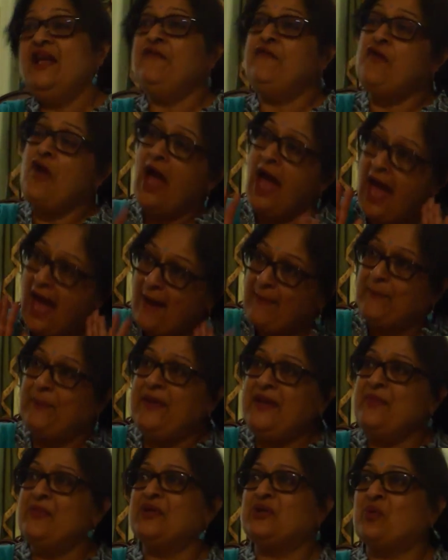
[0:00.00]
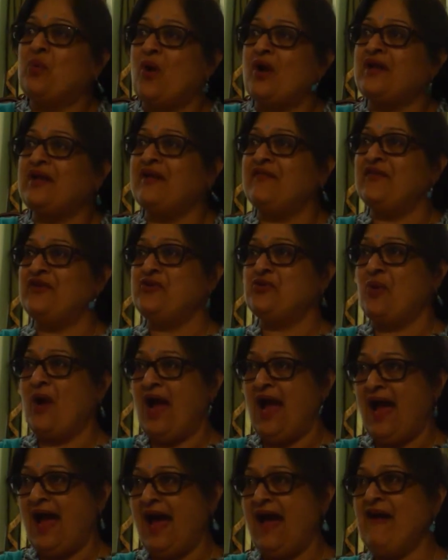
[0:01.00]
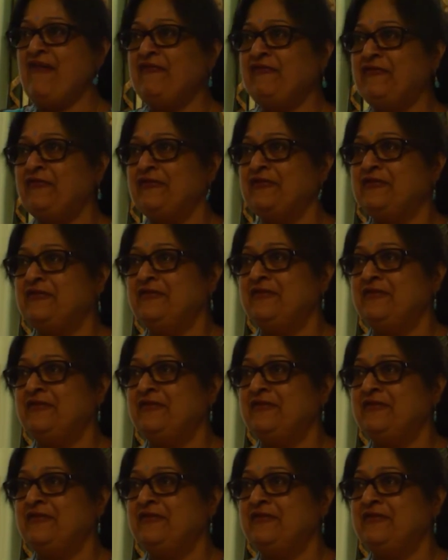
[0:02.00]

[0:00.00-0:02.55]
If you're happy with whatever you have